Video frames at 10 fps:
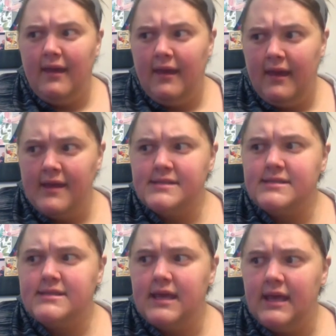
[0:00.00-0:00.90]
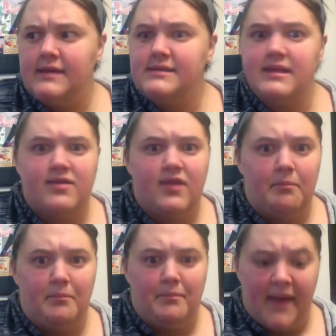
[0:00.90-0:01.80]
It is
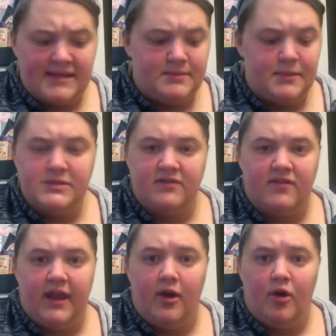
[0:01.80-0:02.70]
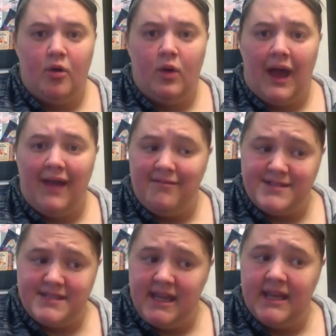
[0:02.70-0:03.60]
the best music video I've
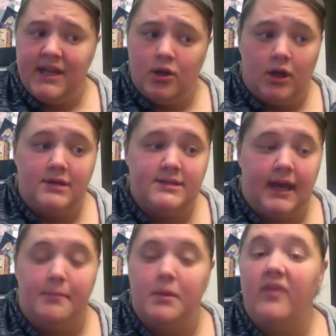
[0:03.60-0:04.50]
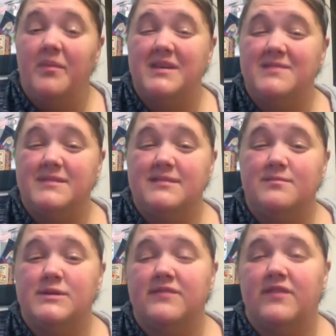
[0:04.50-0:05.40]
seen in a long time. Not the best
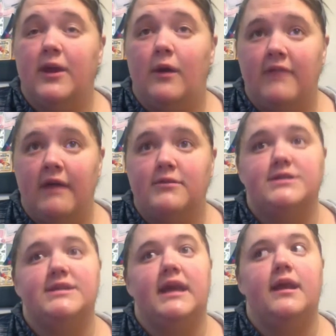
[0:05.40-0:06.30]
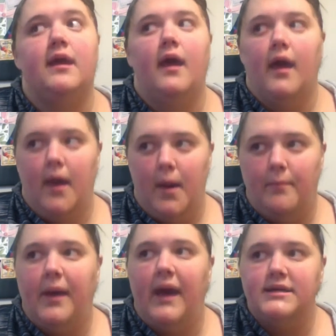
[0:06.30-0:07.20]
music video I've ever seen,
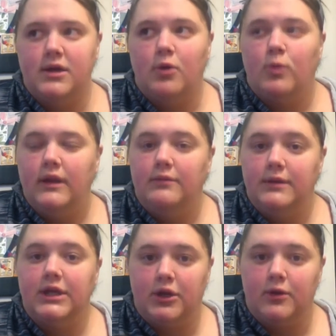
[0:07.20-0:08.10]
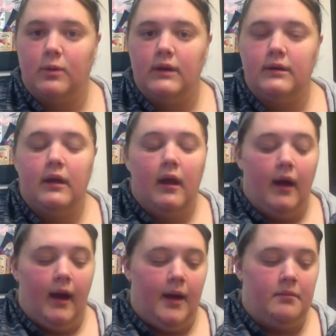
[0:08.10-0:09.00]
but a really, really good one.
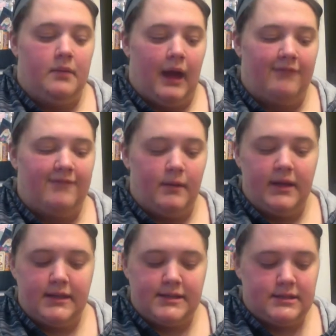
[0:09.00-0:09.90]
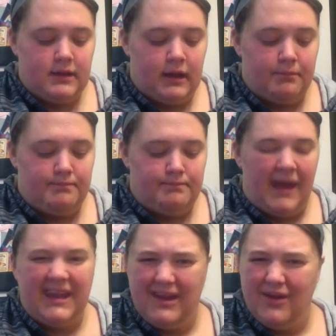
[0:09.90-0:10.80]
I found it
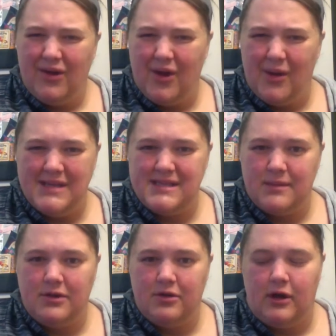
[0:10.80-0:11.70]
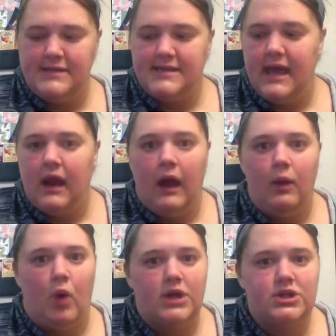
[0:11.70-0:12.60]
about a year ago. I stumbled across it and I
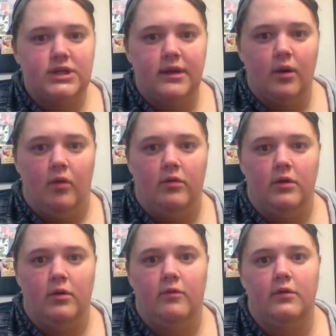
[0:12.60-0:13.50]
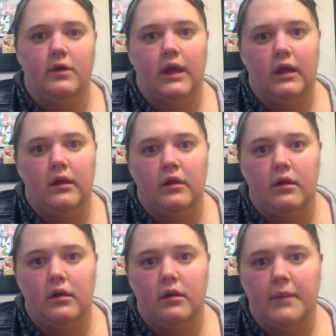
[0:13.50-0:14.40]
watched it over and over again
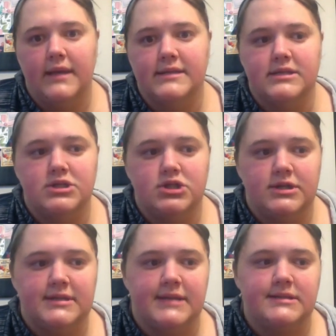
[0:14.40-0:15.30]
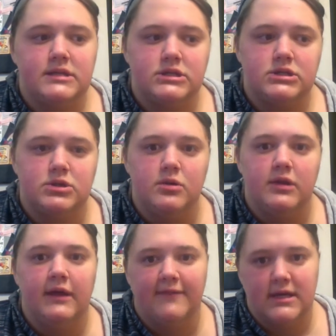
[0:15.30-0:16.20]
because it just has this
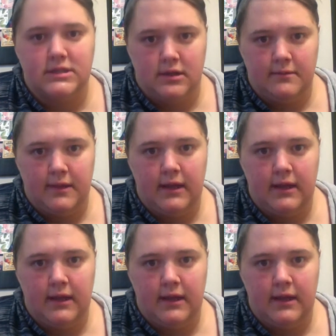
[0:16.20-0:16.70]
soothing effect on me.